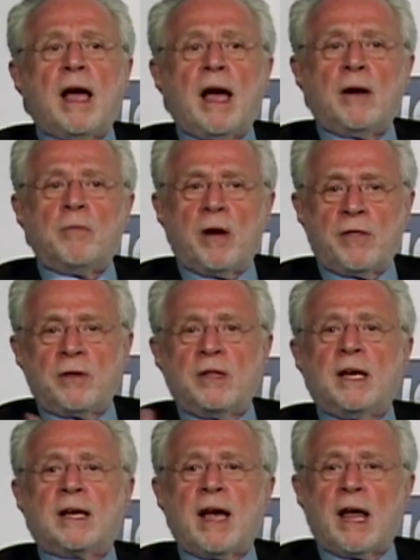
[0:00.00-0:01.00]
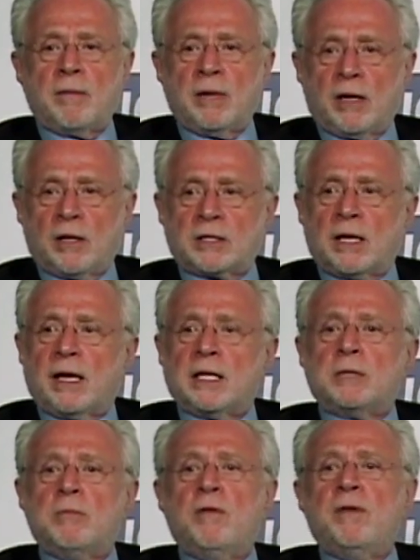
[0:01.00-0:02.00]
on whether the economy looks like
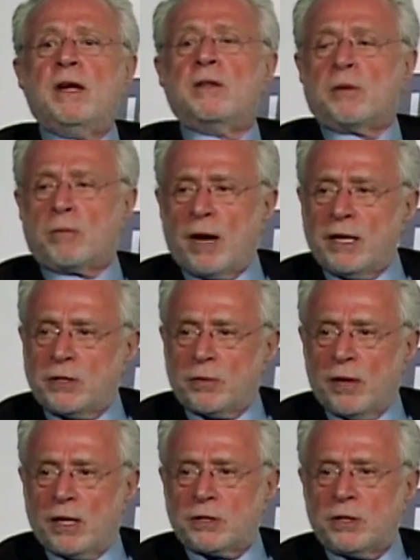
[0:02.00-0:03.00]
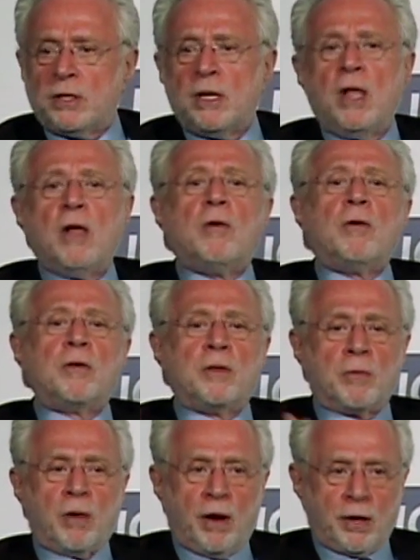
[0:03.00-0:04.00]
it's moving in the right direction or
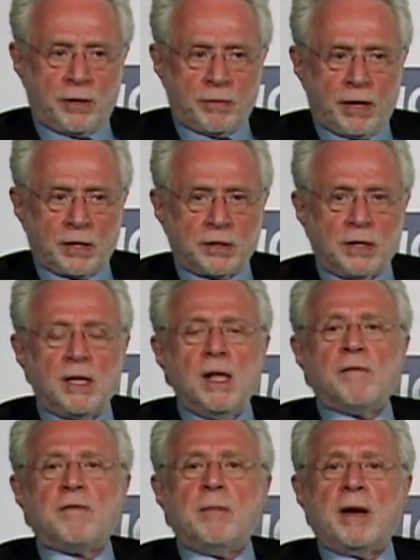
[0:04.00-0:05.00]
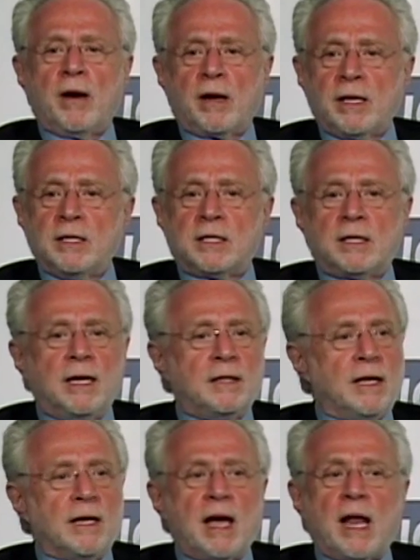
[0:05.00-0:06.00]
the wrong direction. If Americans
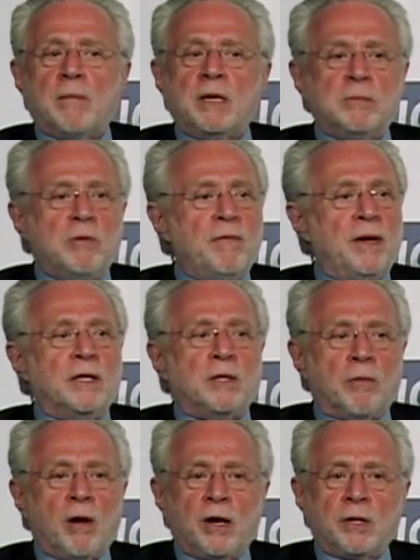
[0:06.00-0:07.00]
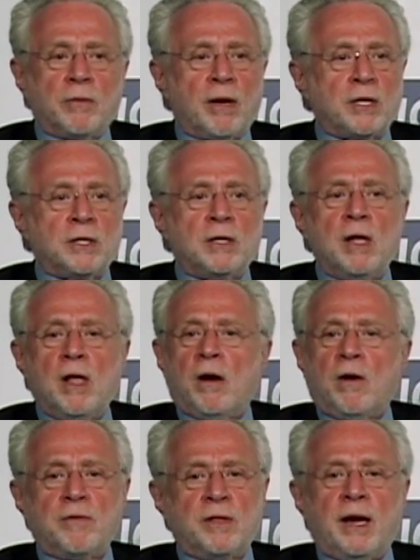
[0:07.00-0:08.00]
think the economy is moving in the wrong direction
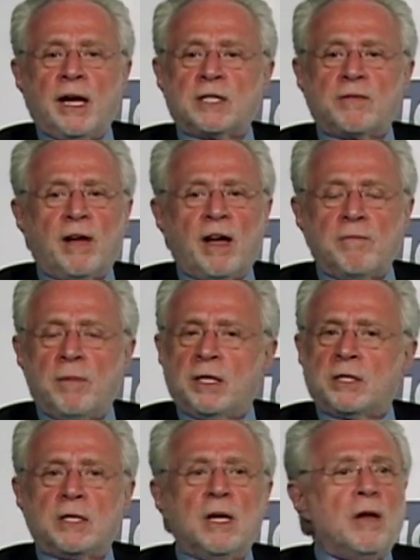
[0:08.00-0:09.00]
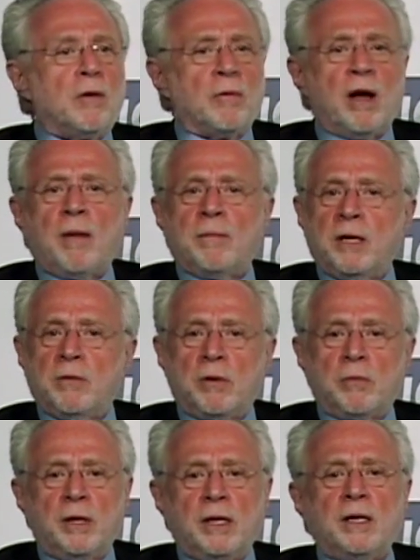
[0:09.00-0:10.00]
over the next 5 months, Romney
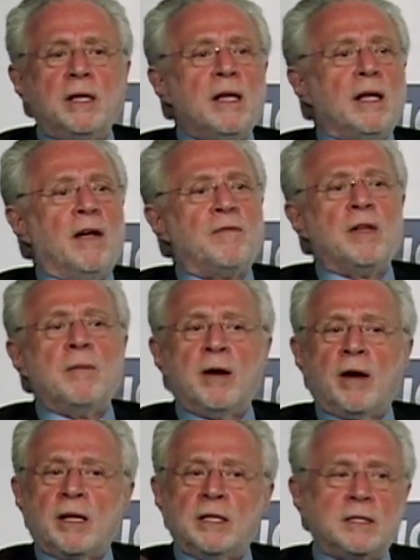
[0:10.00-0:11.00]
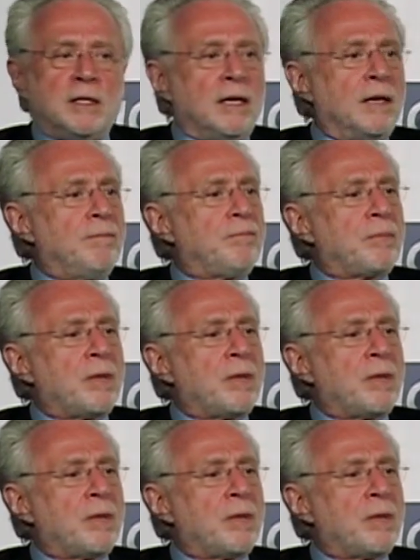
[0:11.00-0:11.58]
will win. If the Americans think